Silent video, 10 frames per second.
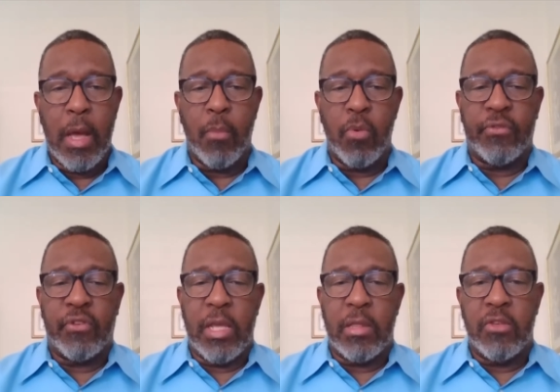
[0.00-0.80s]
We've
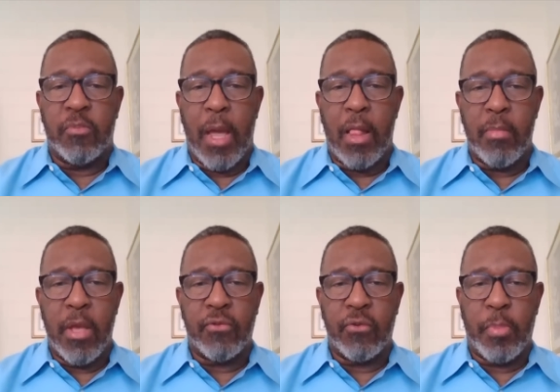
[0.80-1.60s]
seen these ballot
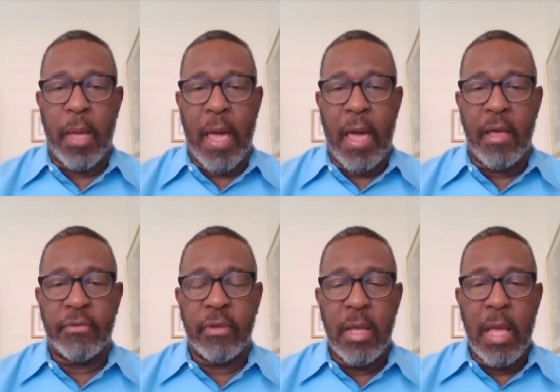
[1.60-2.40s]
measures
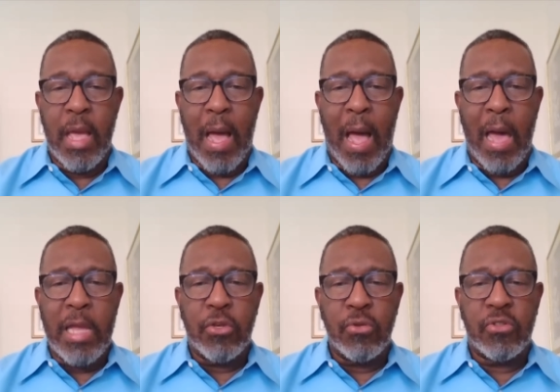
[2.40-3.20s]
pass. I
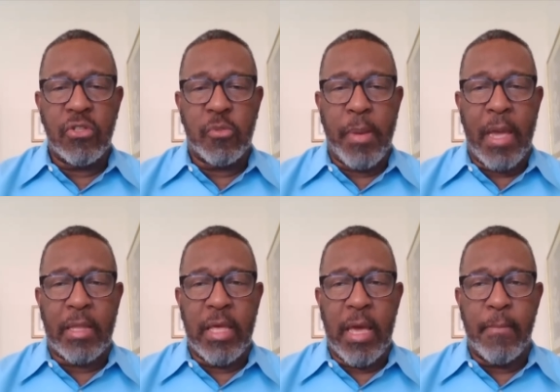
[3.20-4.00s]
do suspect
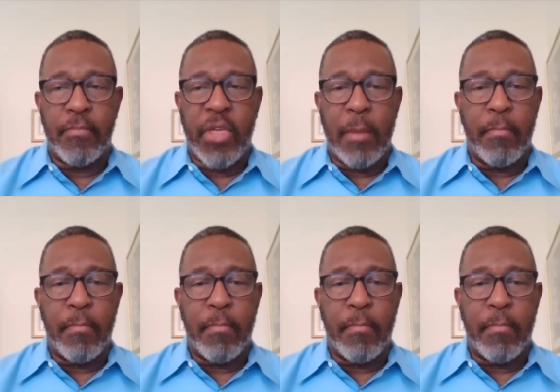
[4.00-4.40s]
that